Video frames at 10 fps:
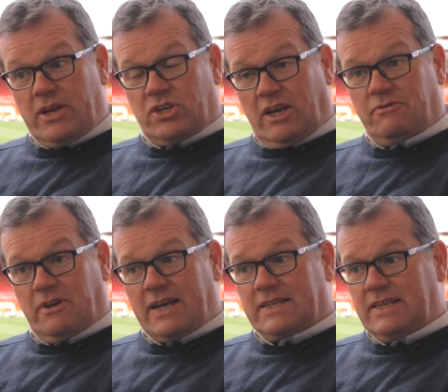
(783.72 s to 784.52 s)
red shed
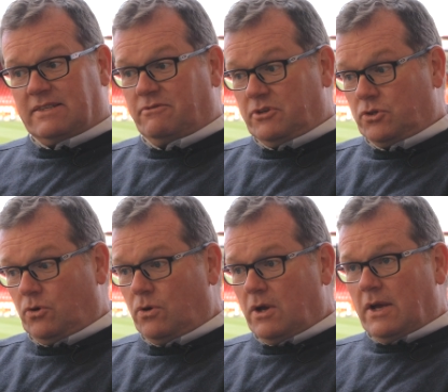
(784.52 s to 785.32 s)
for next season for
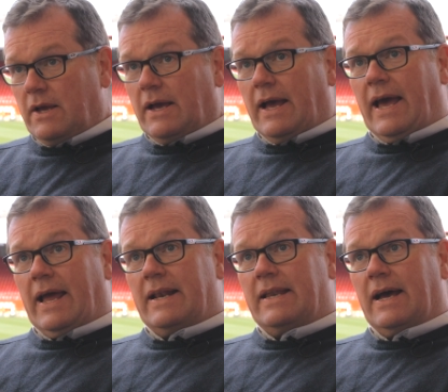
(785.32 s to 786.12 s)
sure.
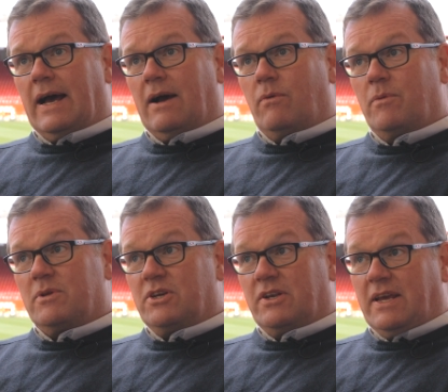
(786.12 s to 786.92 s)
And uh, we
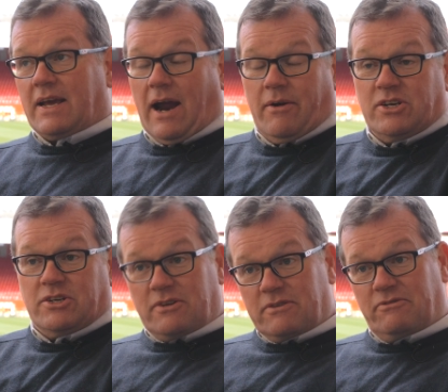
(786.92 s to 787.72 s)
would certainly
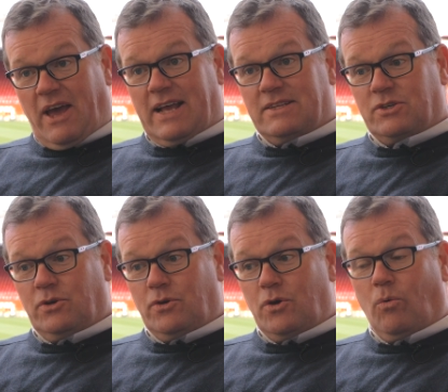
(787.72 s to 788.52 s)
encourage fans
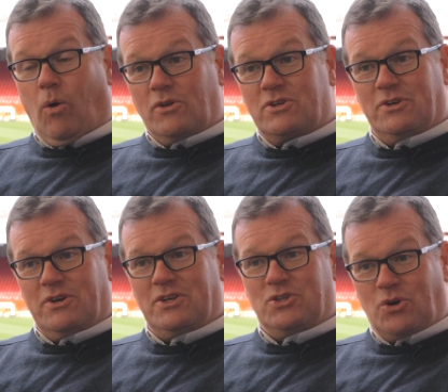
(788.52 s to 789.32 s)
who, who want
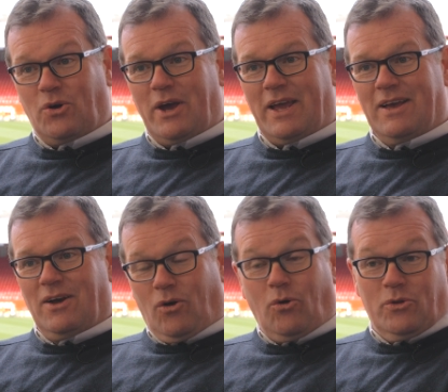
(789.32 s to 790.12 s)
to enjoy
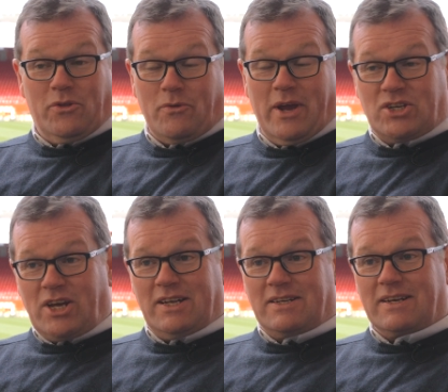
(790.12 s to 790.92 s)
all that the red
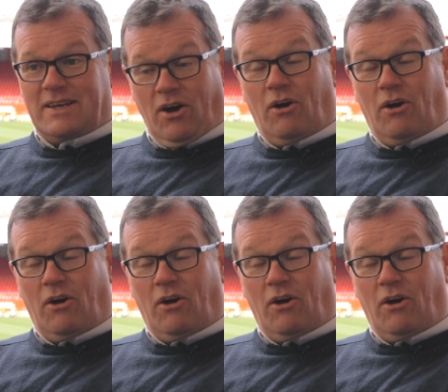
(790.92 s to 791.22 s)
shed can